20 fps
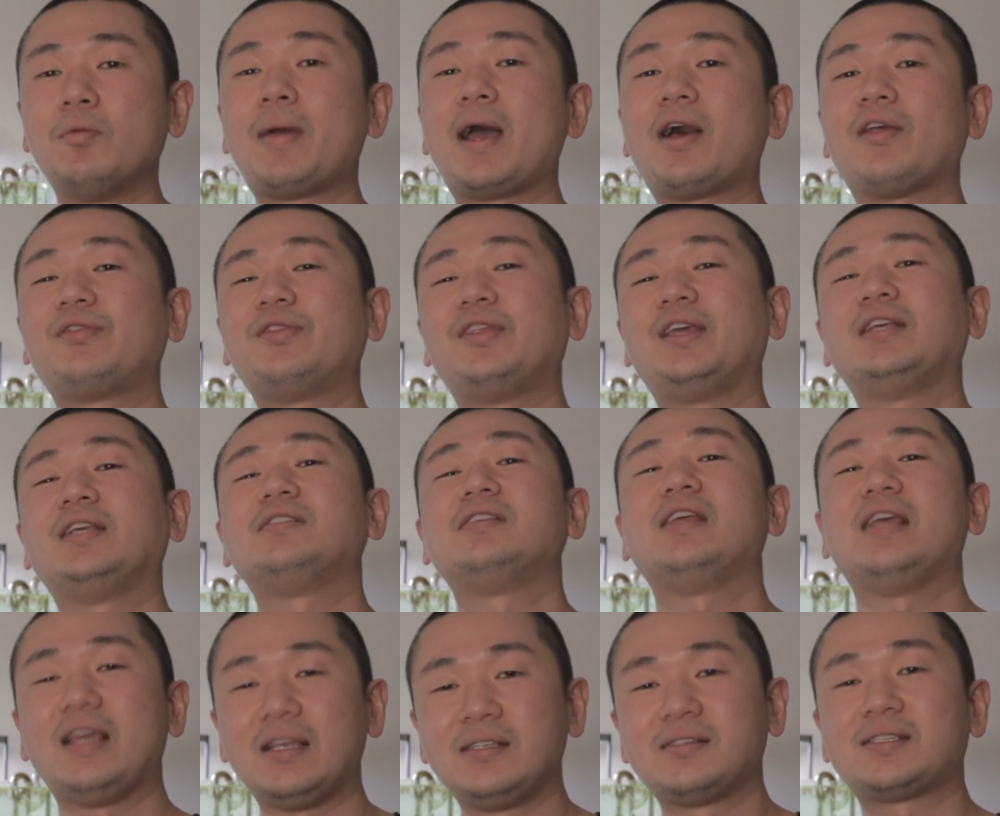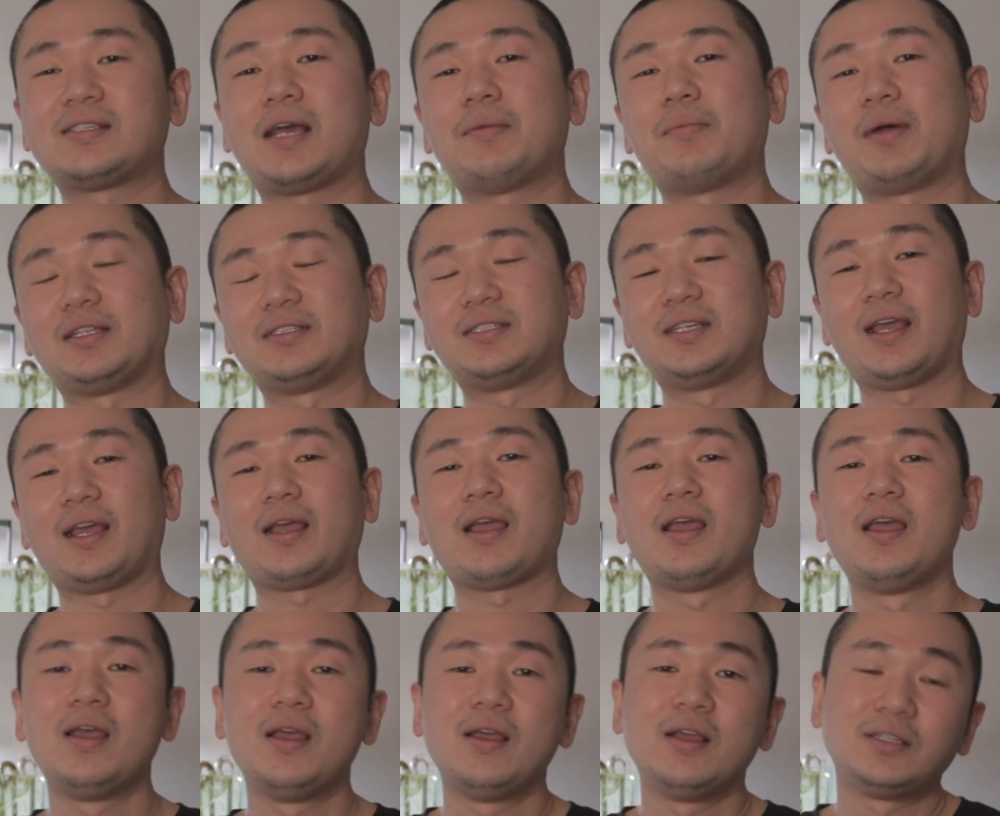amount of things inside my tank.
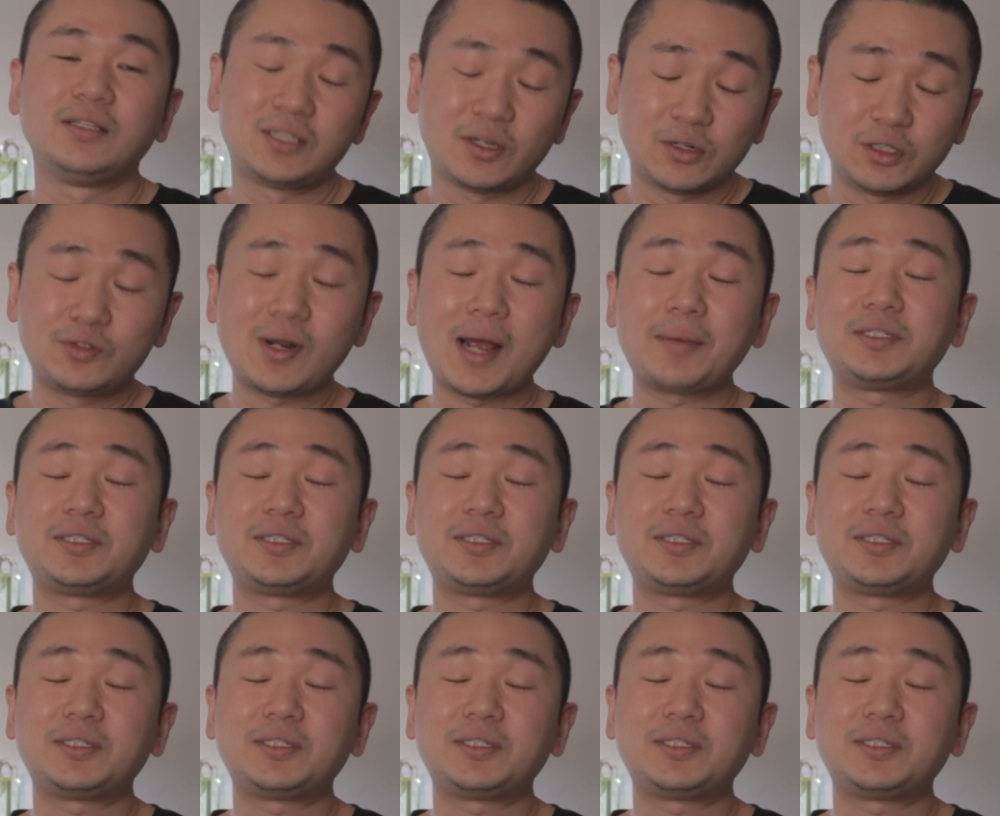So the drop